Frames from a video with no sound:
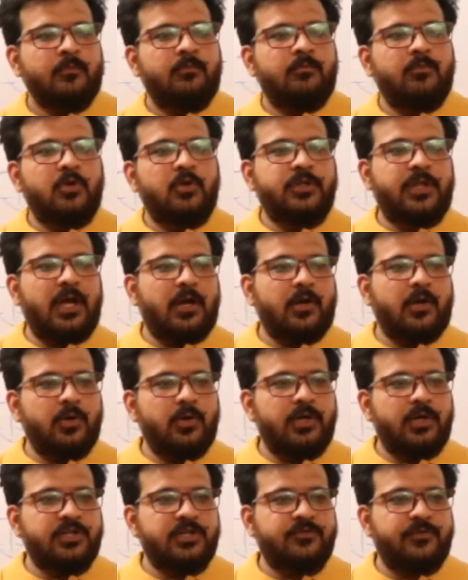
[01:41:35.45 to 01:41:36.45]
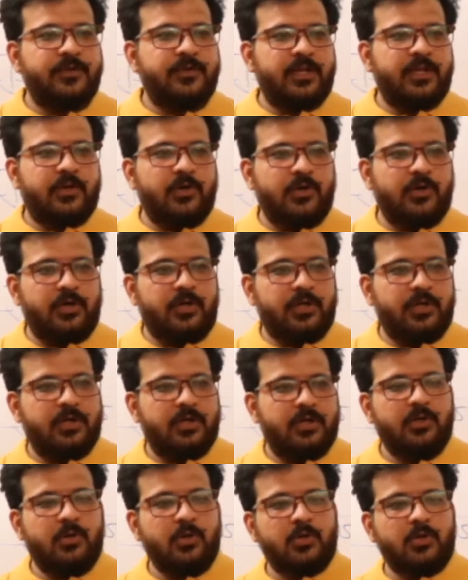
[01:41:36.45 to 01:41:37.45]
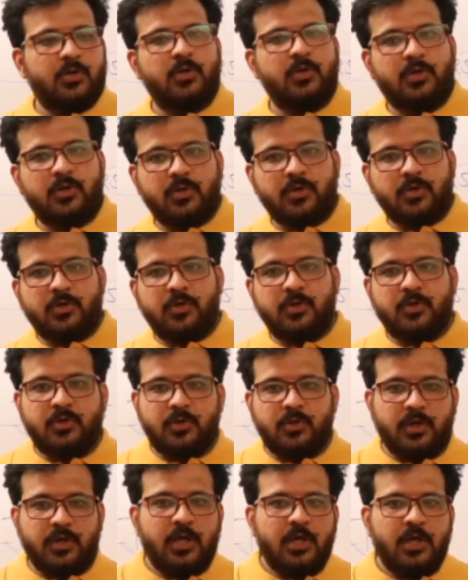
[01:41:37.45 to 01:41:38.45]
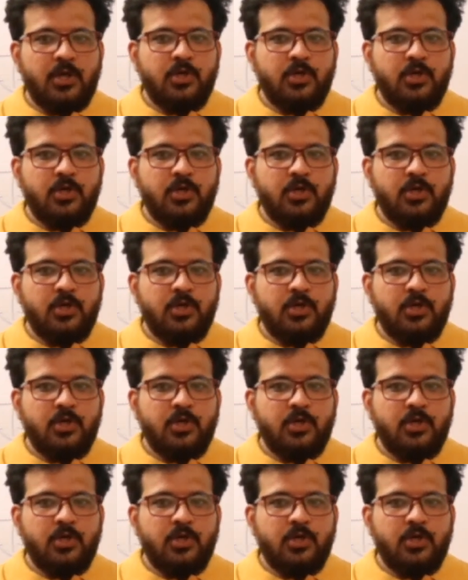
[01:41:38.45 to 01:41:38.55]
Mugdha, good. Ashwini, good. Good.